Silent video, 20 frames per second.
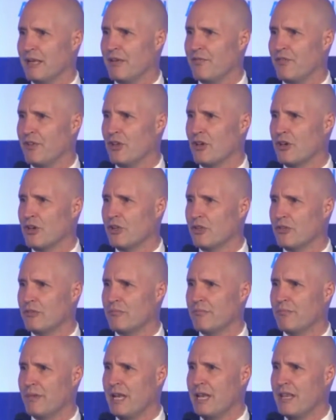If you look at
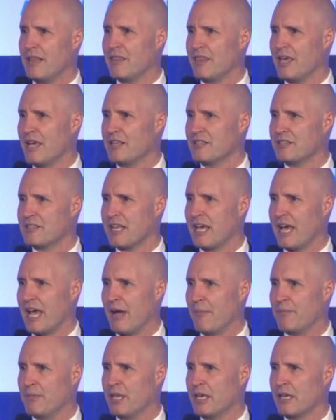many things that are
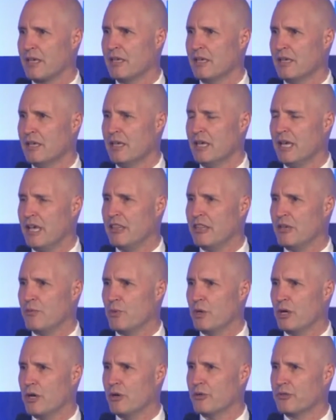happening in the
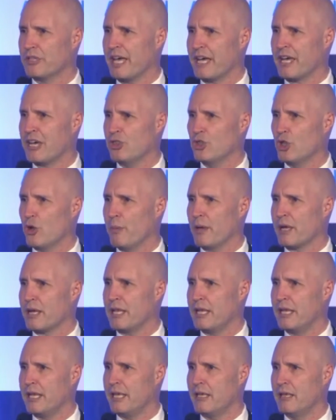world,
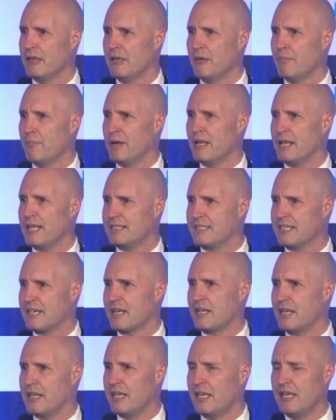economically,
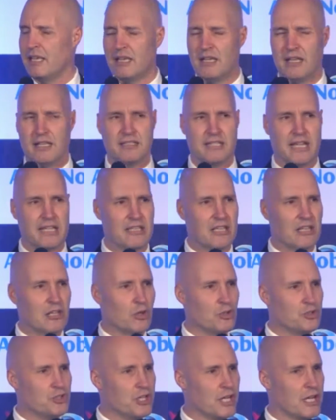politically,
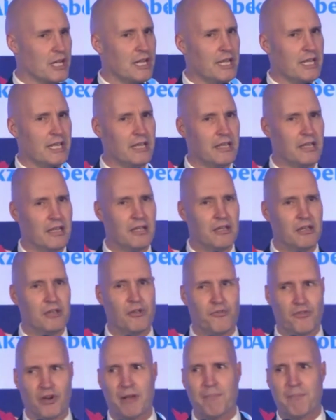technologically, you
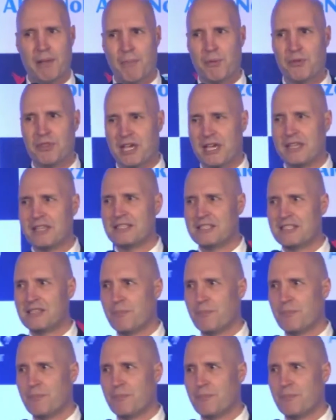find people thinking this is a